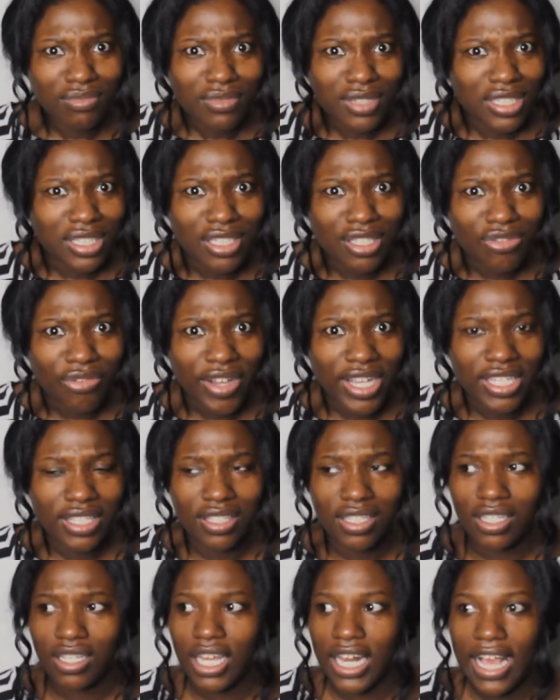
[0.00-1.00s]
This is
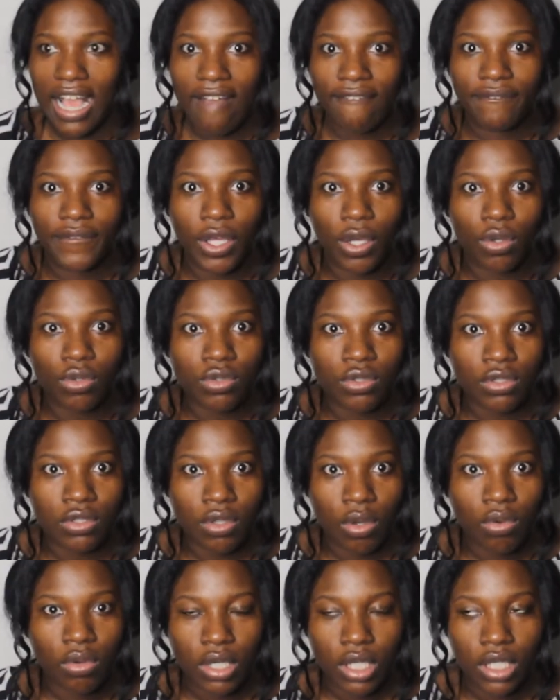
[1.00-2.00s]
crazy. Like, I felt
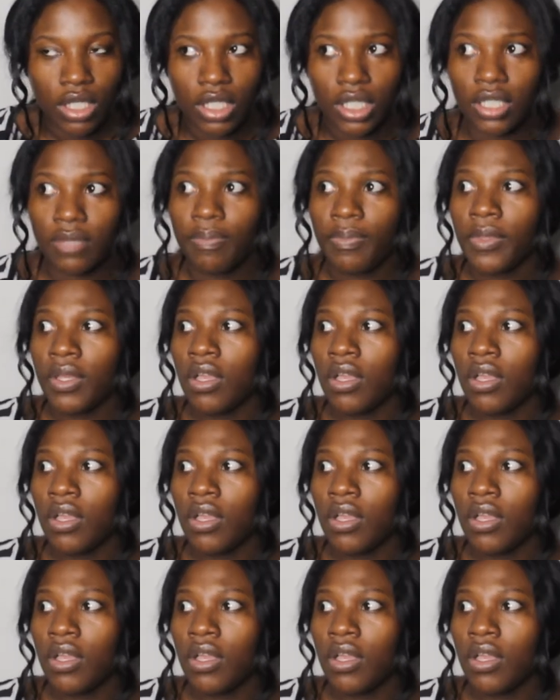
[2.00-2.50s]
so good.